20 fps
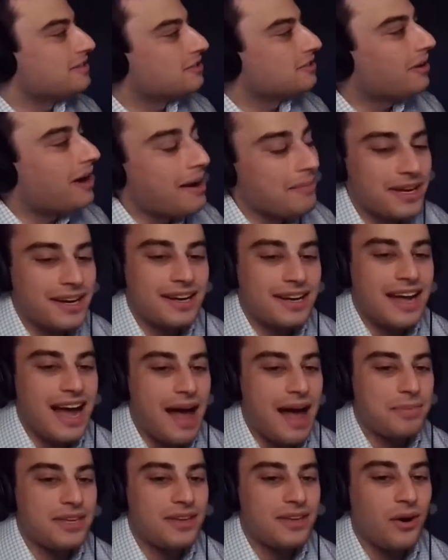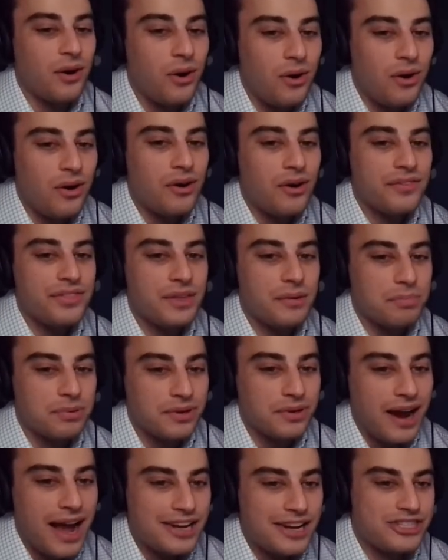So I'm going to copy all the
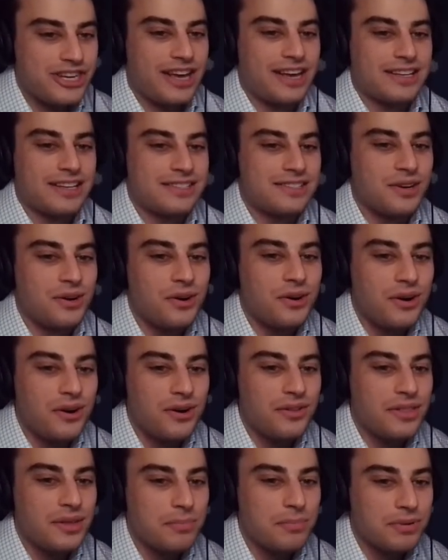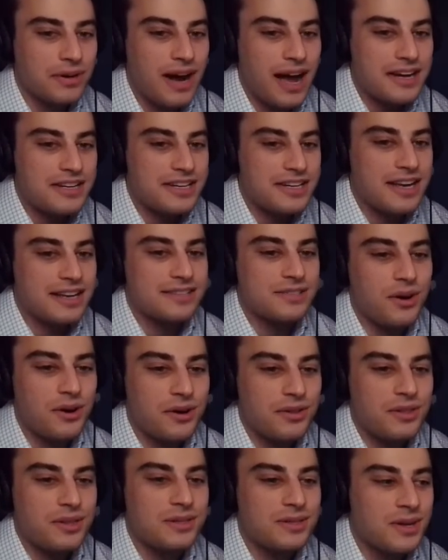projects, all
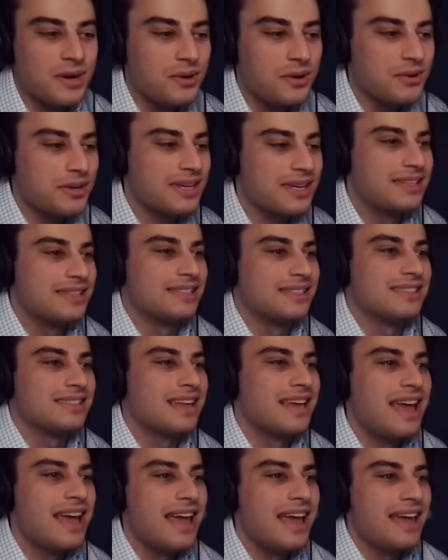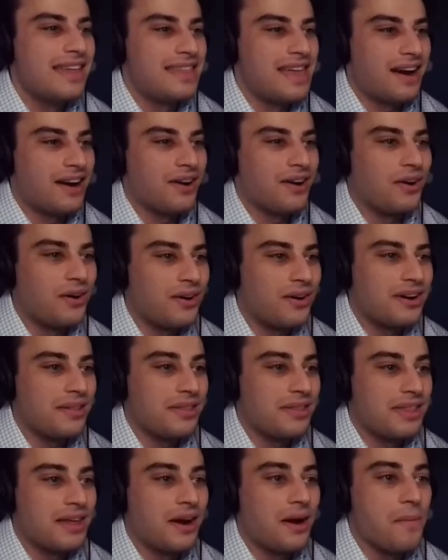the tokens that are on
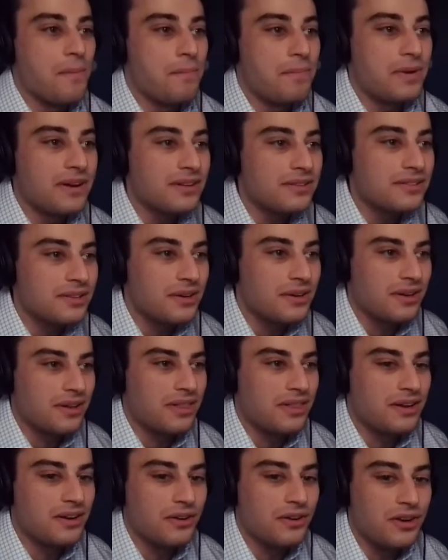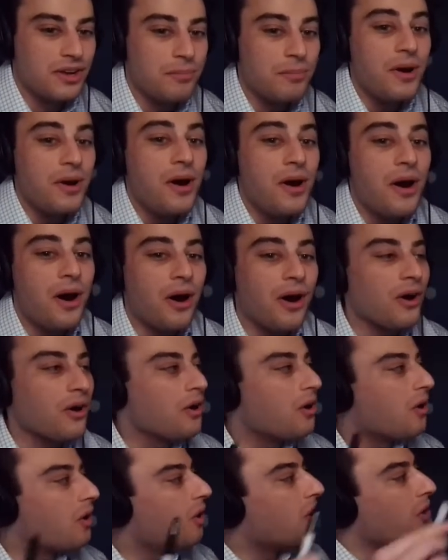it, that are built on Ethereum are
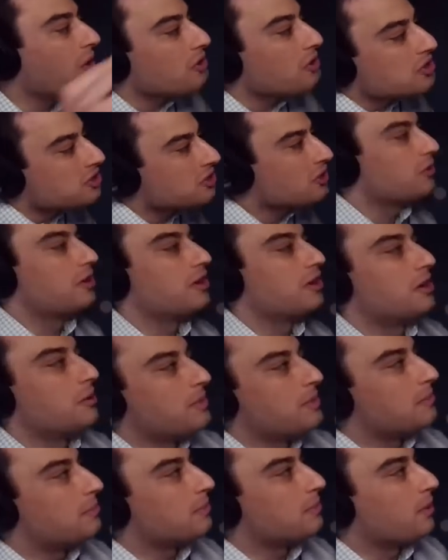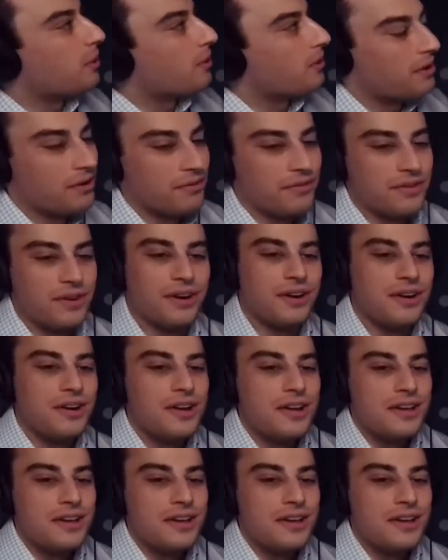also going to be brought over.